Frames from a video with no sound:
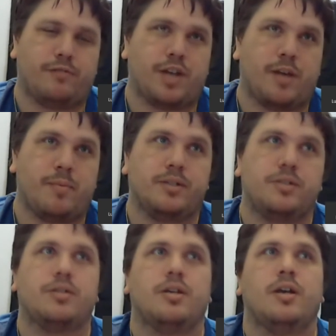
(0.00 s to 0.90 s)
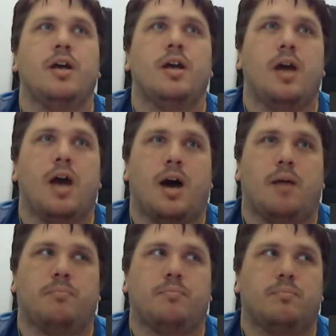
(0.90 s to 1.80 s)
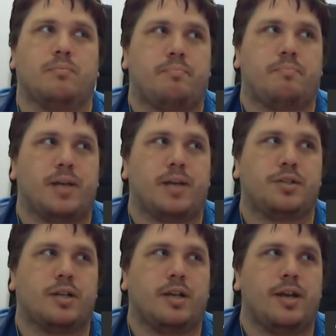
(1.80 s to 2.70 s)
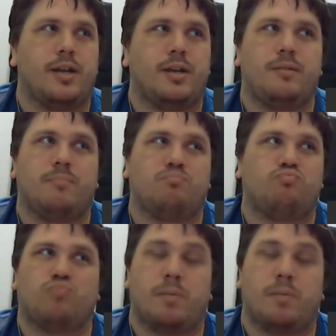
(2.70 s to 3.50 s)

of Jamie's. Basically, I've